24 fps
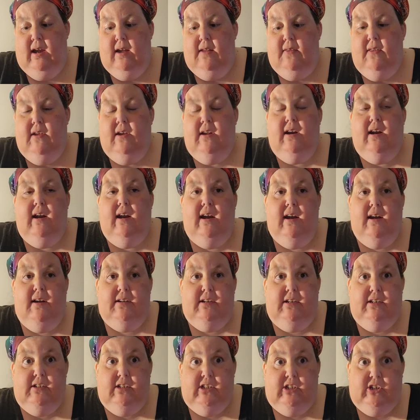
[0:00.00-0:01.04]
And then I
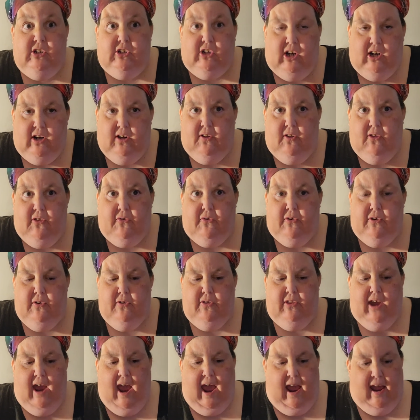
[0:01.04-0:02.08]
had to struggle
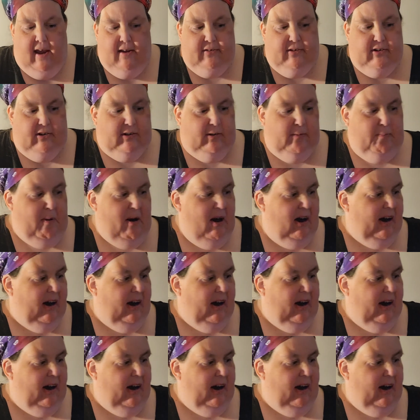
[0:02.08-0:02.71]
through the handle